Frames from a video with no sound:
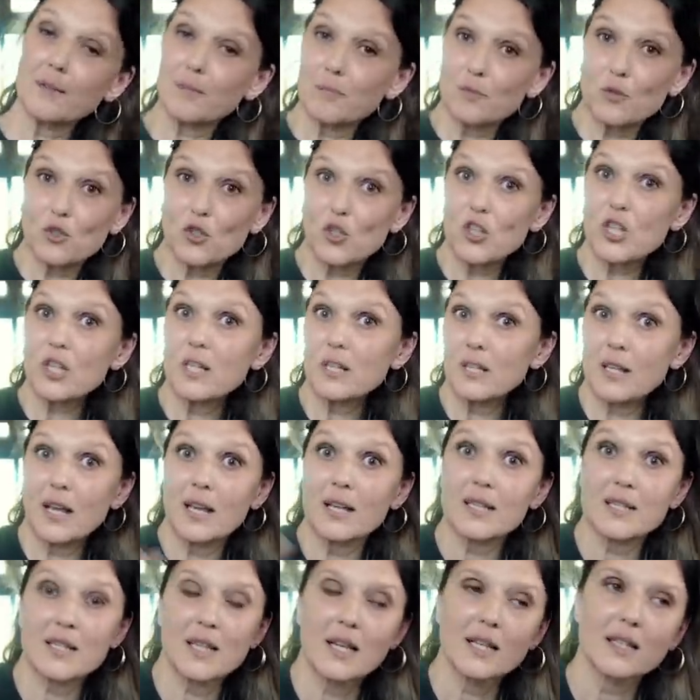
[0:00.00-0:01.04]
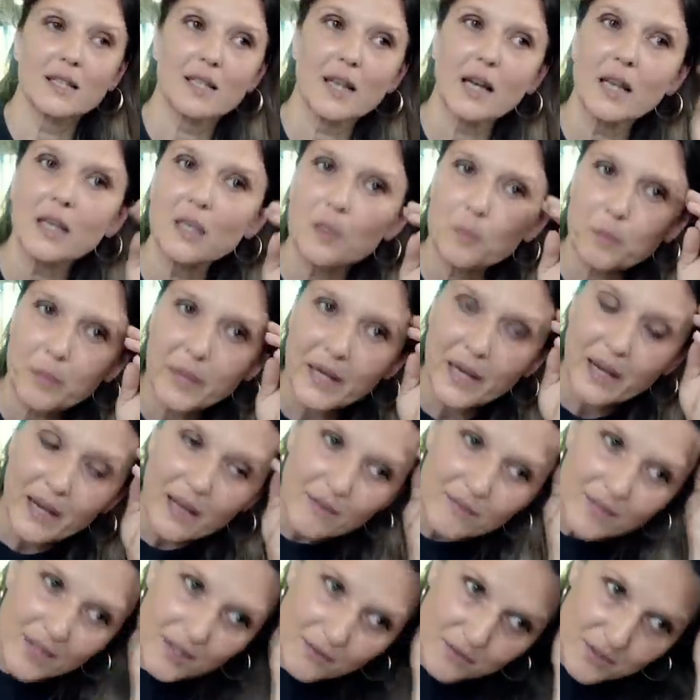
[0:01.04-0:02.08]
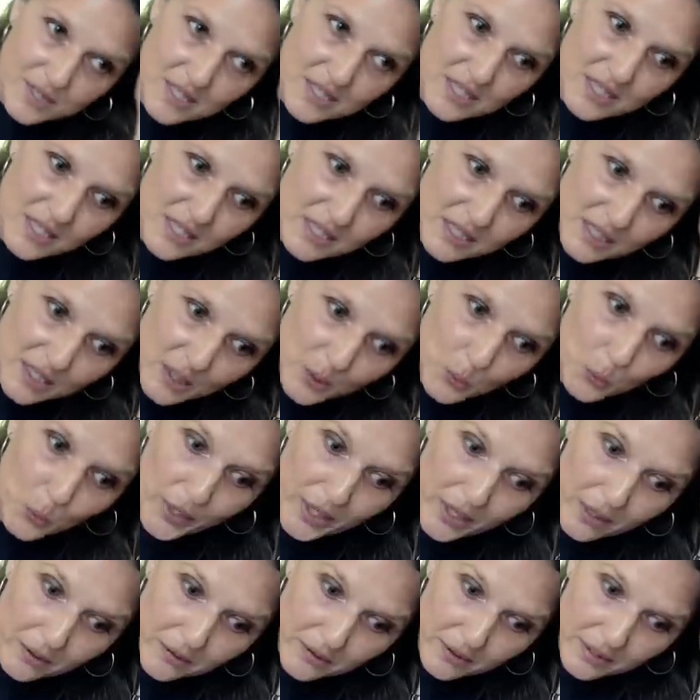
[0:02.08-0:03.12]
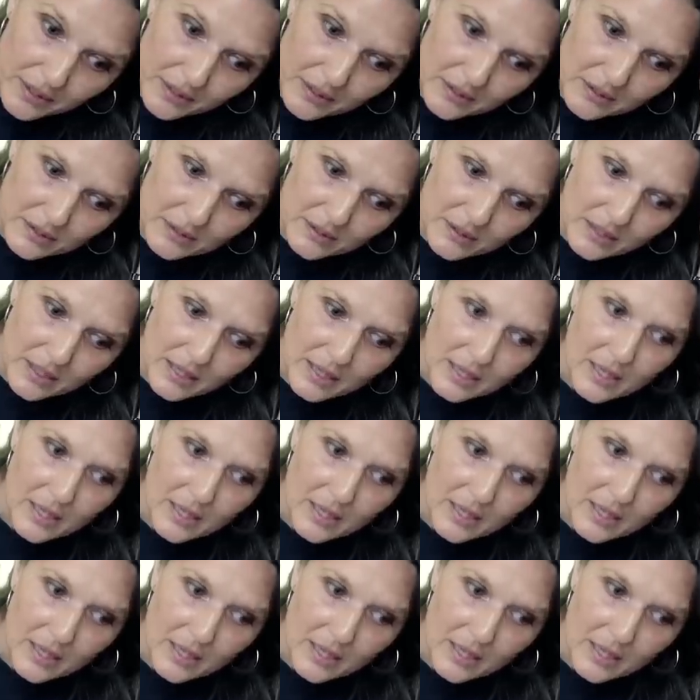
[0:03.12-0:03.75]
she likes that color, but I have never seen her wear it.